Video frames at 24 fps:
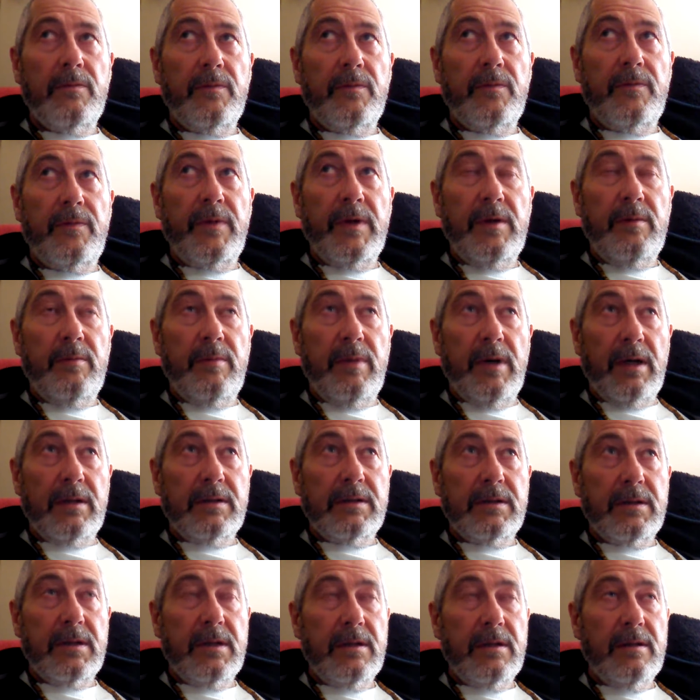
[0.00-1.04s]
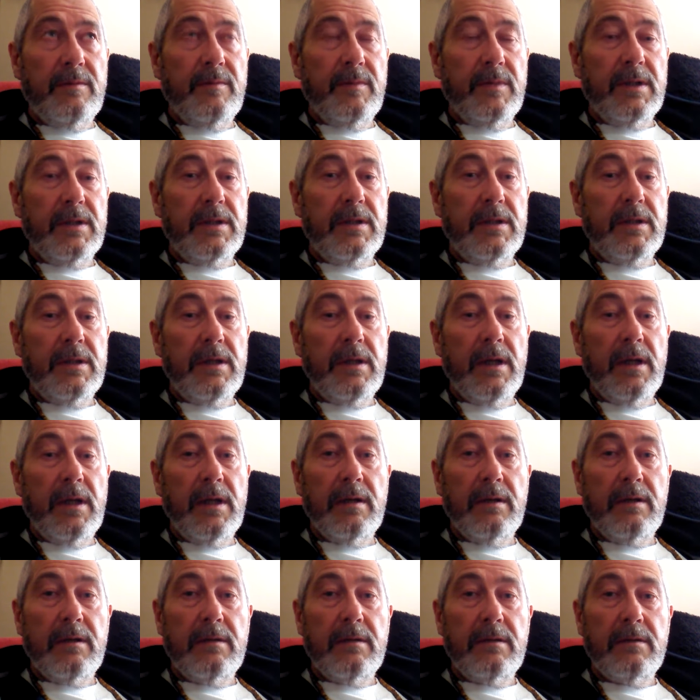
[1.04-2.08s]
feed back to him that he
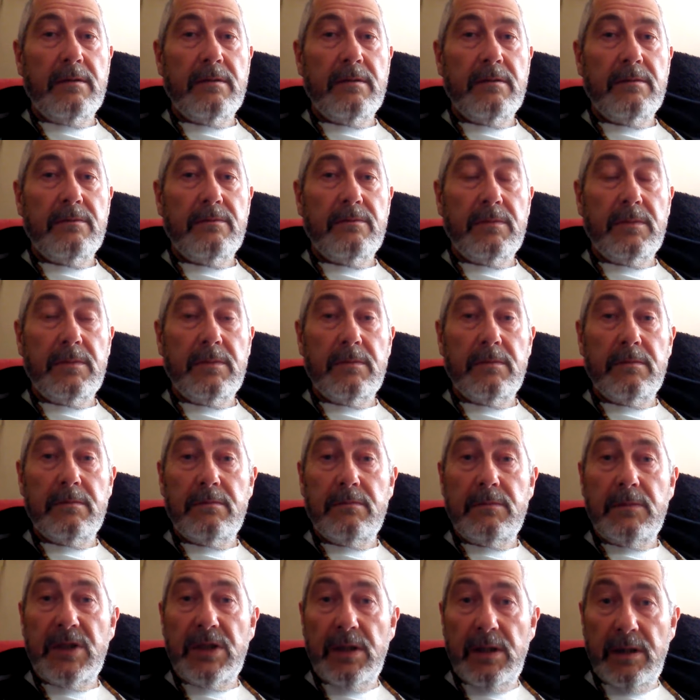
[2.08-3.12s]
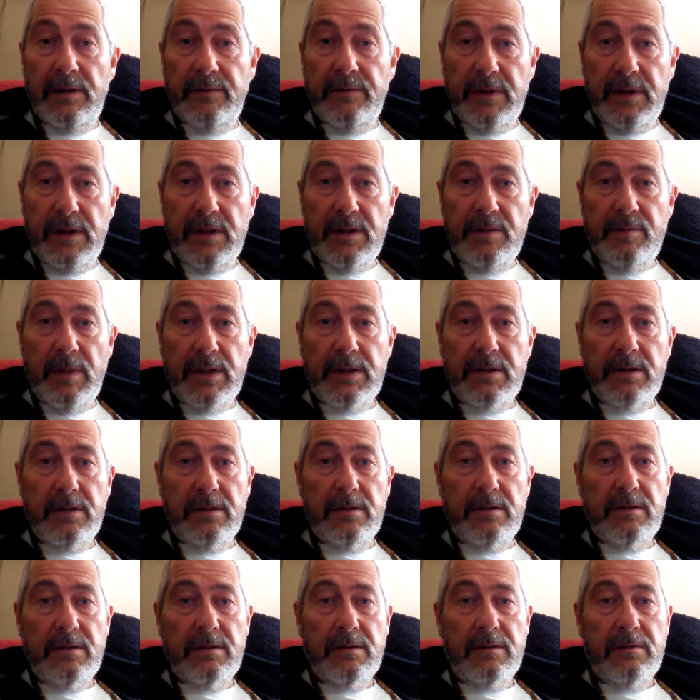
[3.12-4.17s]
had delivered his
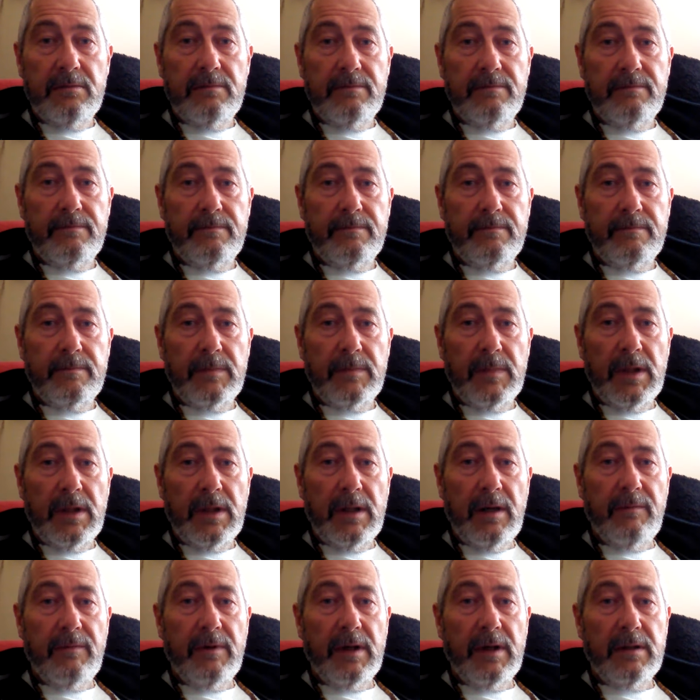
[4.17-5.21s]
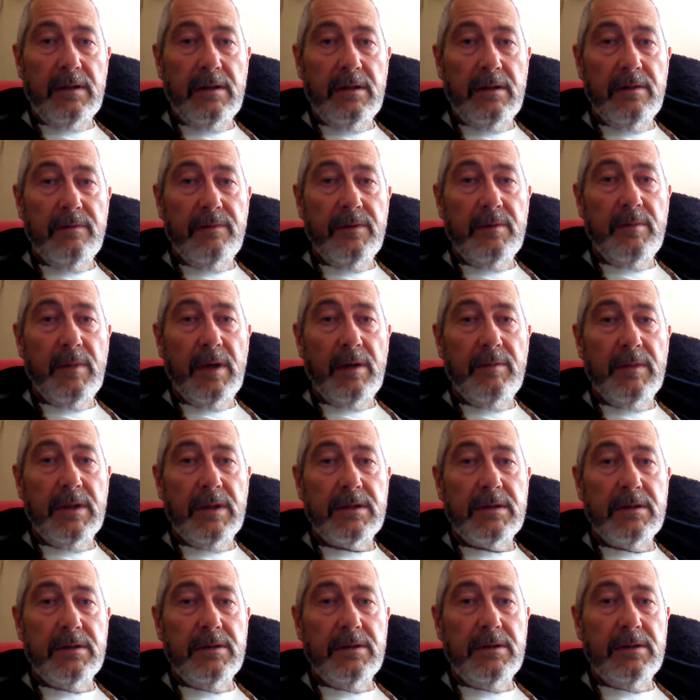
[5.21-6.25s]
message. Have I delivered my
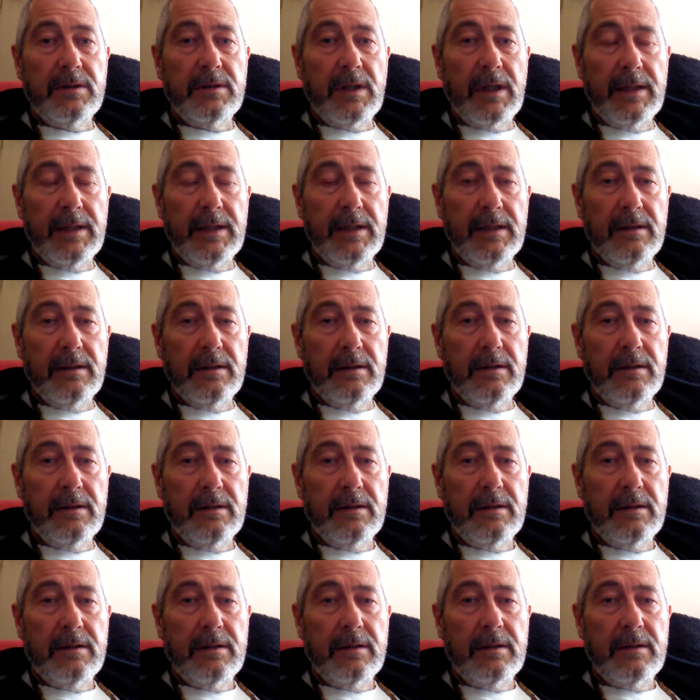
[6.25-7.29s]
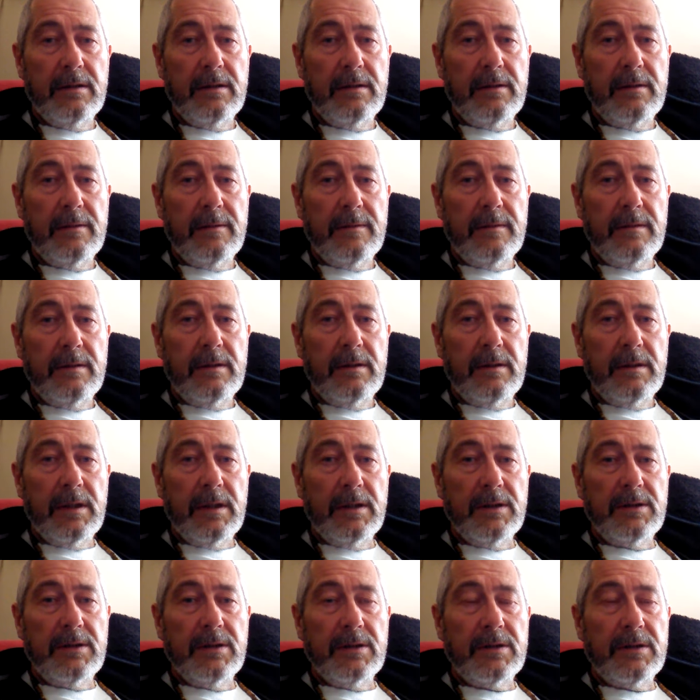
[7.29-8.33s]
message clearly
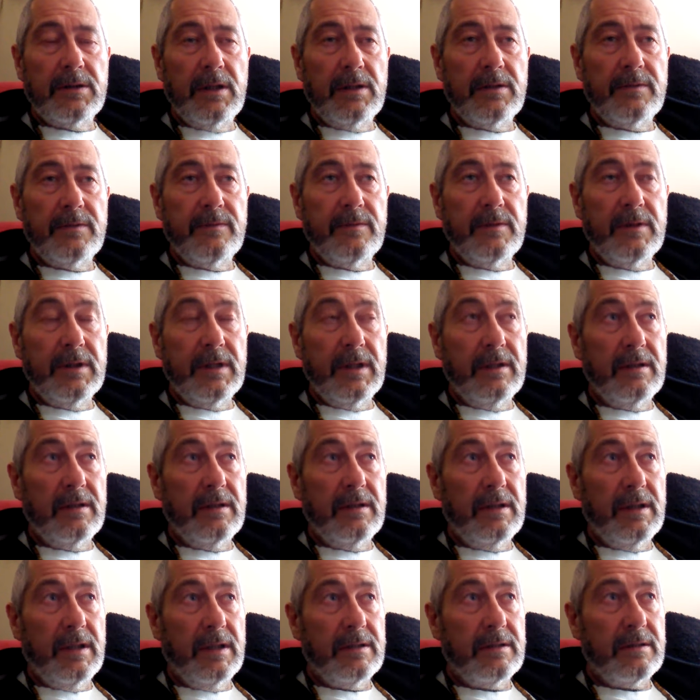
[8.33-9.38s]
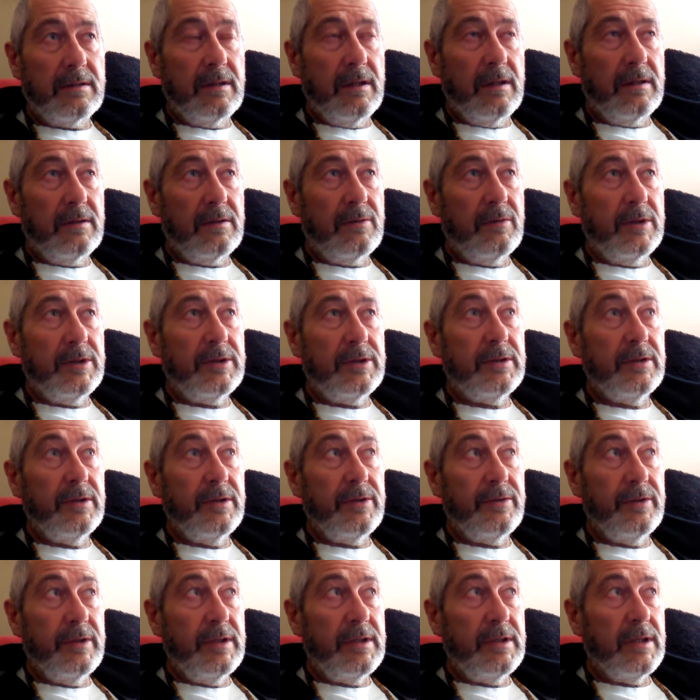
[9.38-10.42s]
and successfully? And he asked that question
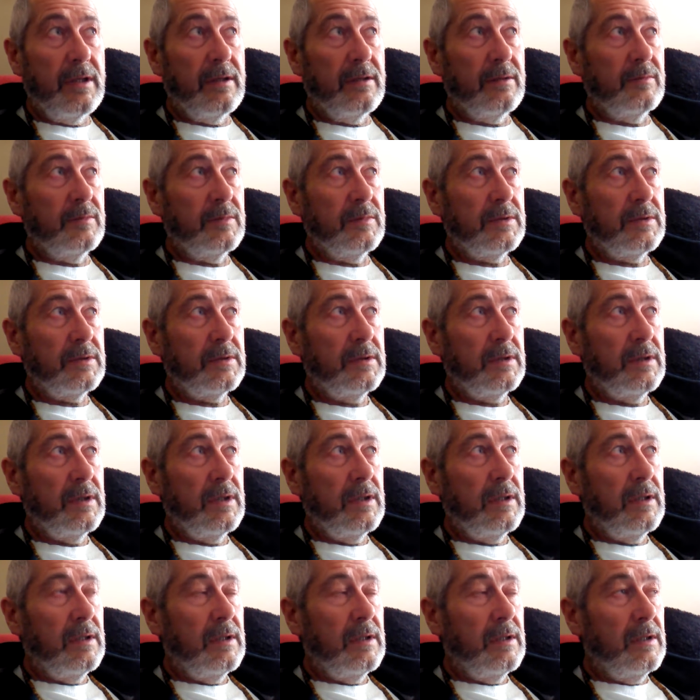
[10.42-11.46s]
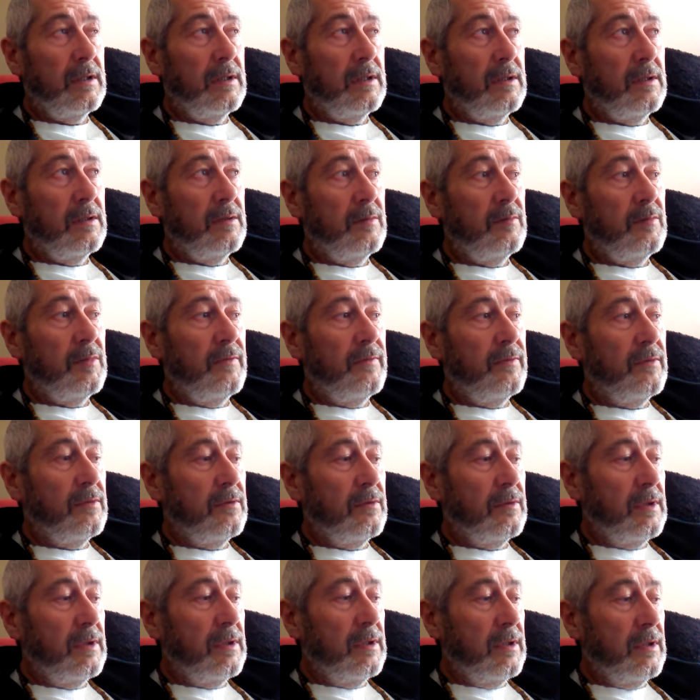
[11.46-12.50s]
3 times
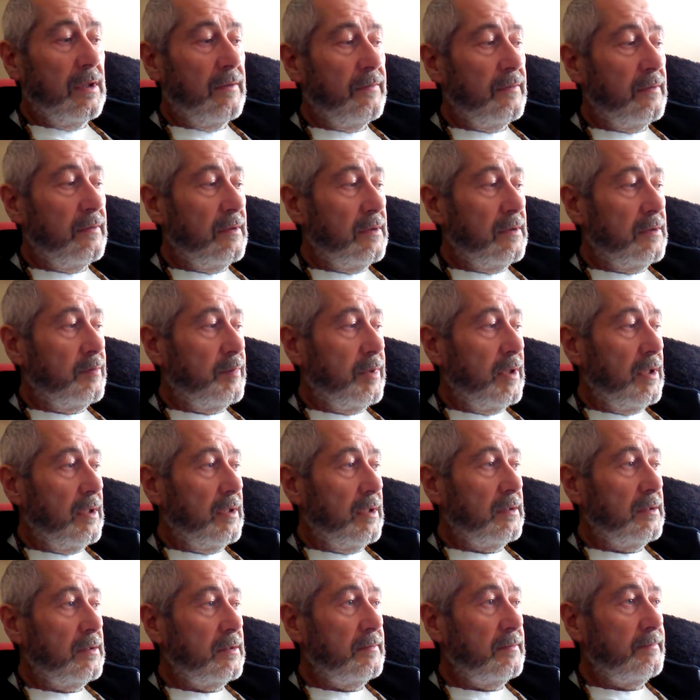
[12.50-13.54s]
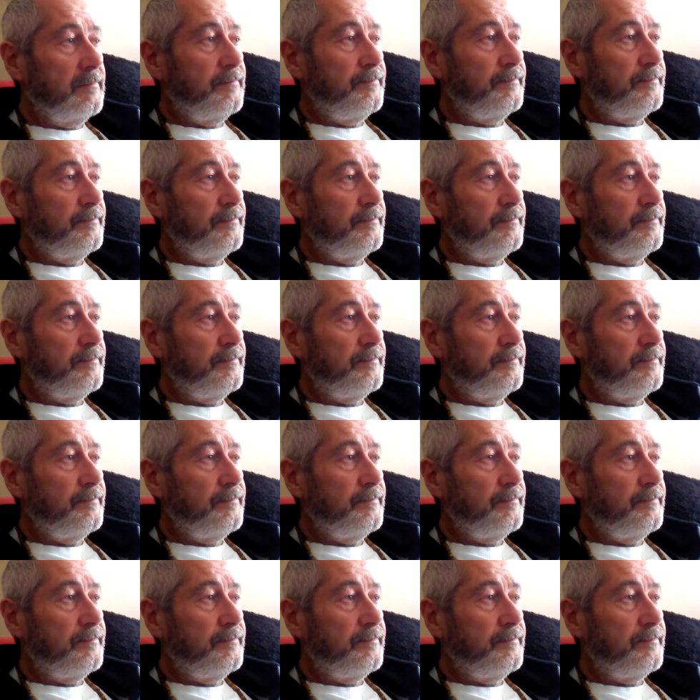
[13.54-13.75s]
before he left this place.